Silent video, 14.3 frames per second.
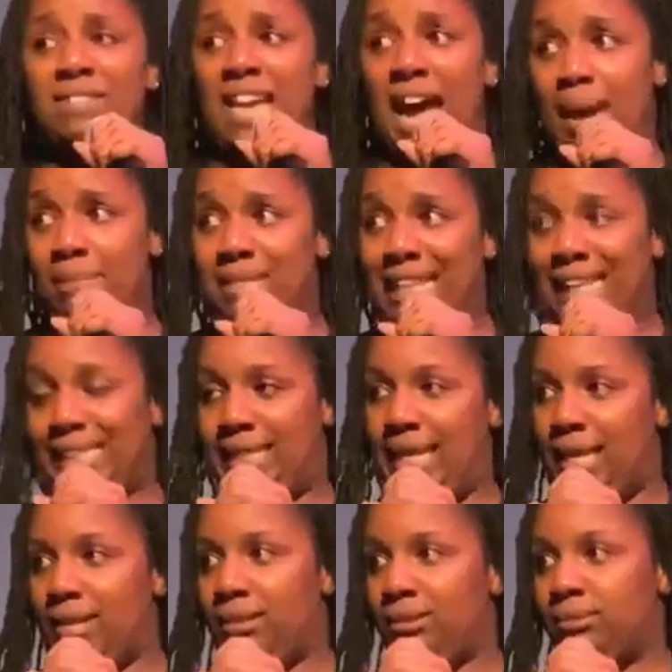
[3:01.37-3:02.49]
they
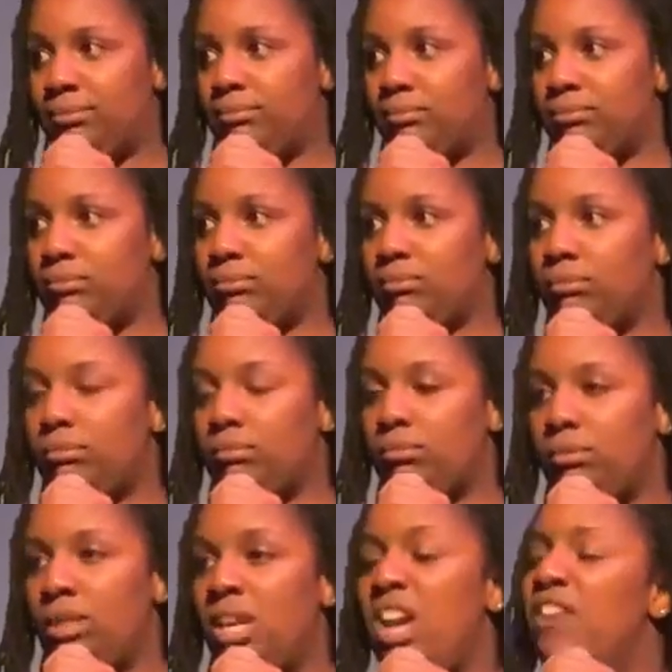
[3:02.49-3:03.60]
did.
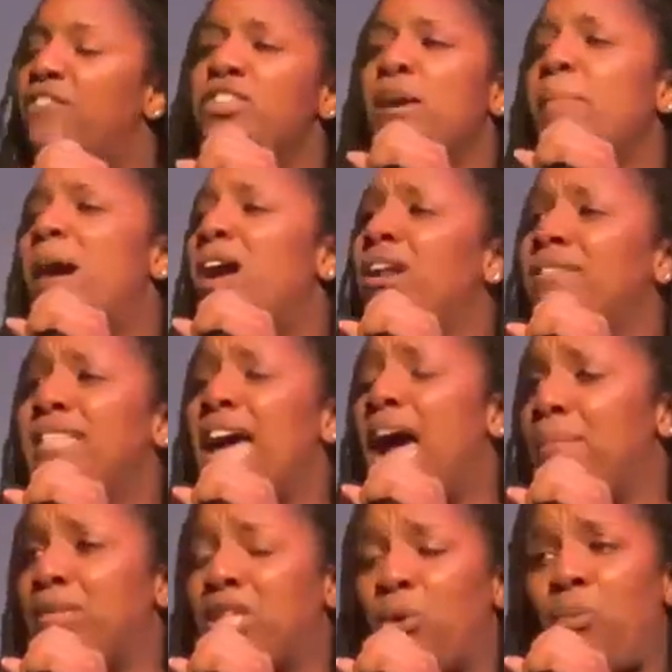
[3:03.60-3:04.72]
For the amount of times there
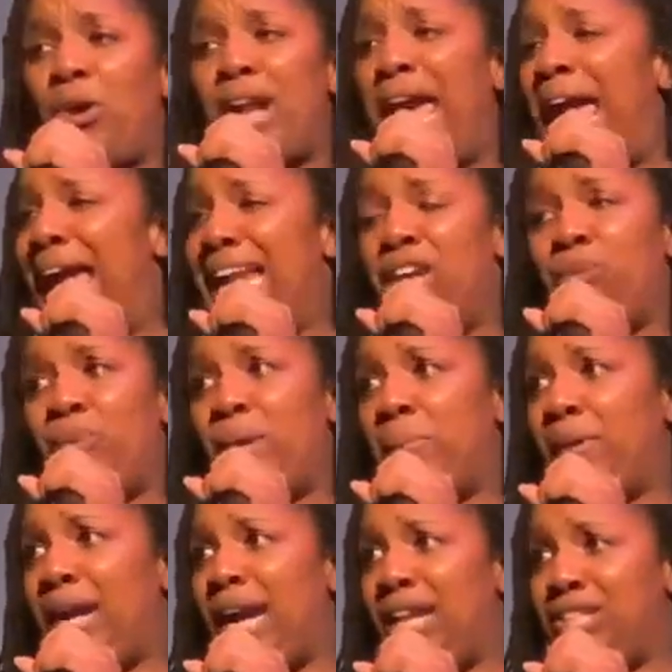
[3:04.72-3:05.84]
weren't any
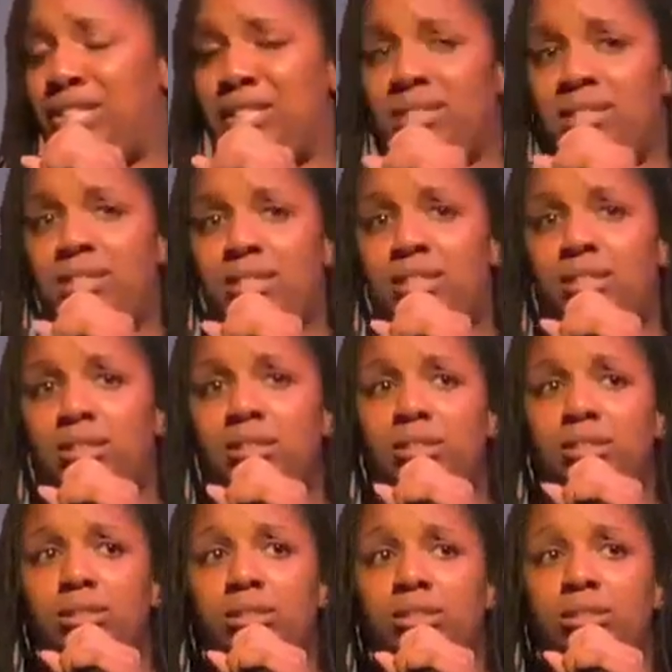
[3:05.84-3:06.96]
repercussions.
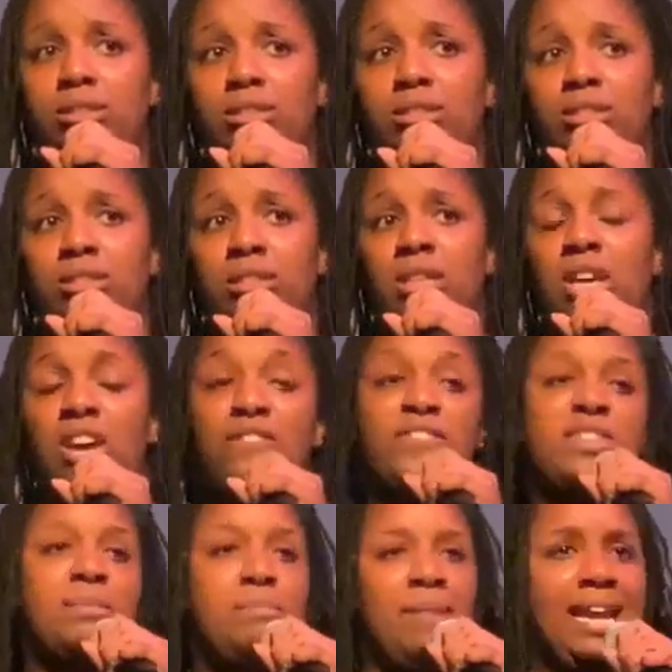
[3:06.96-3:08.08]
For the
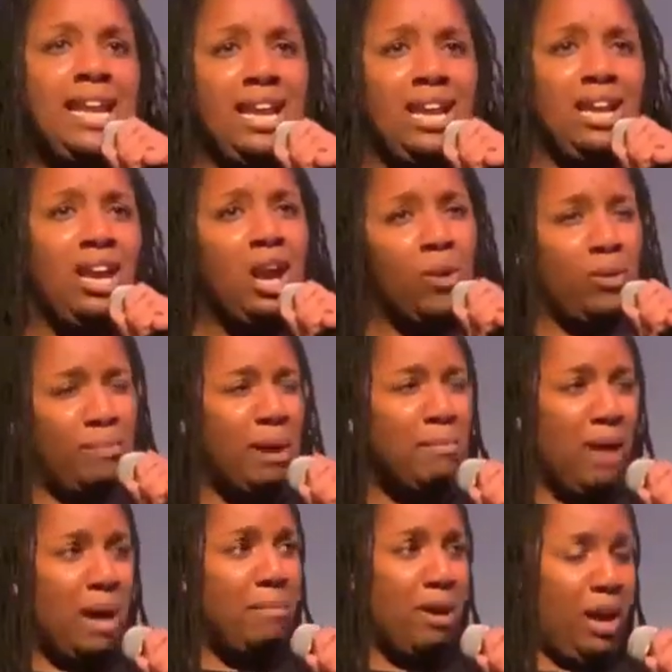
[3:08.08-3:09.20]
meeting where my
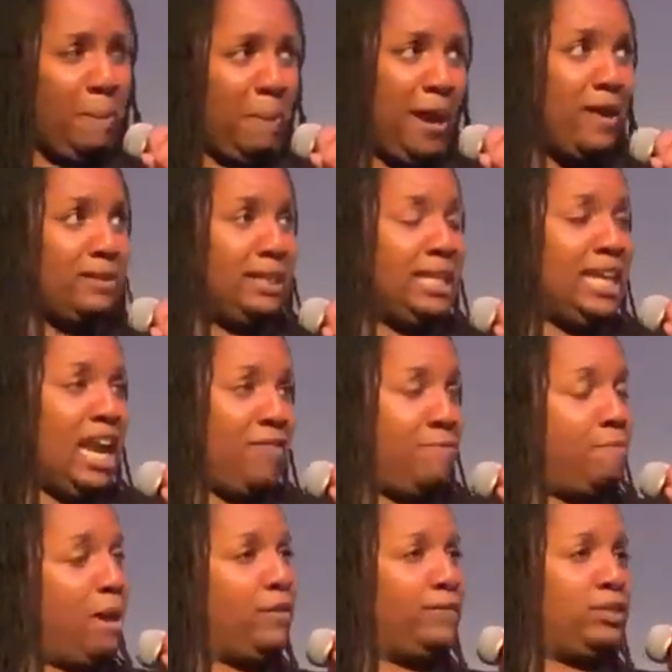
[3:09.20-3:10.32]
mama apparently gave birth
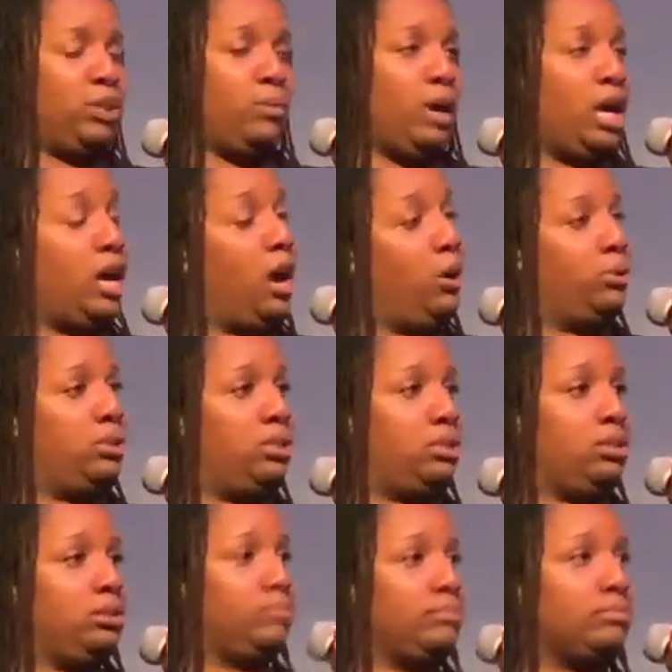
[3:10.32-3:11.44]
to a ghost.
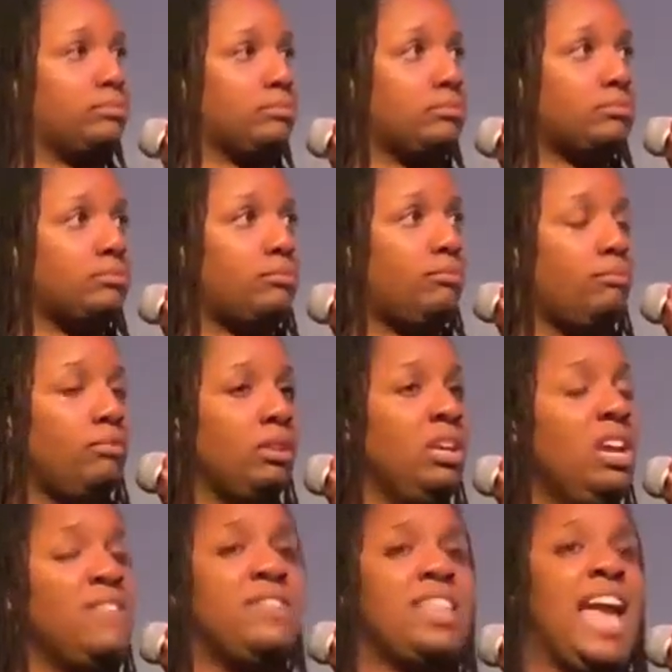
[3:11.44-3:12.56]
For the
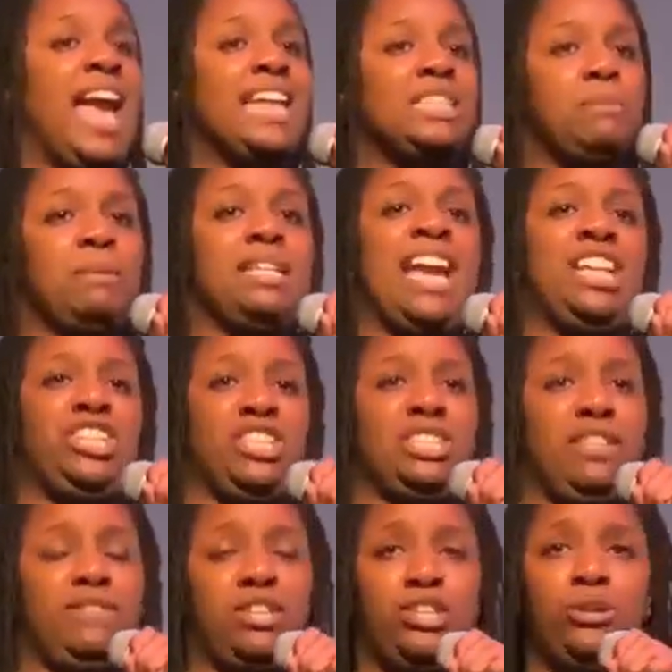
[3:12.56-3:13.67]
explanations of the
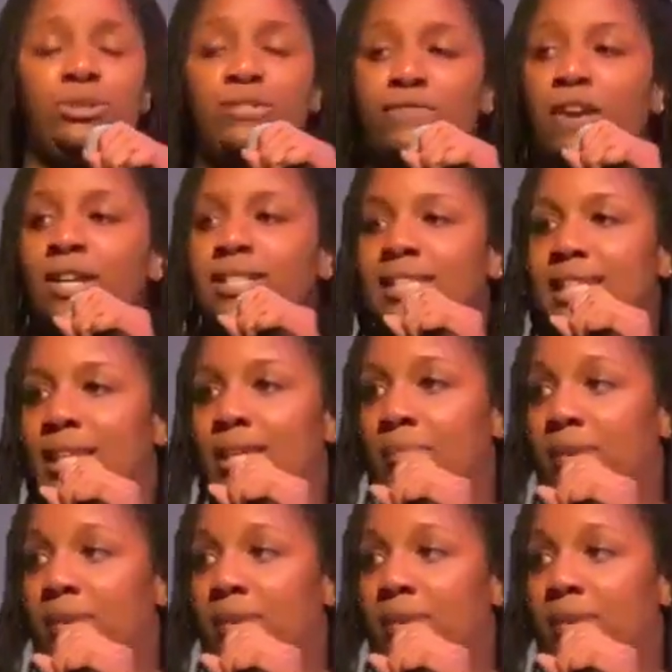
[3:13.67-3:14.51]
new diversity committee.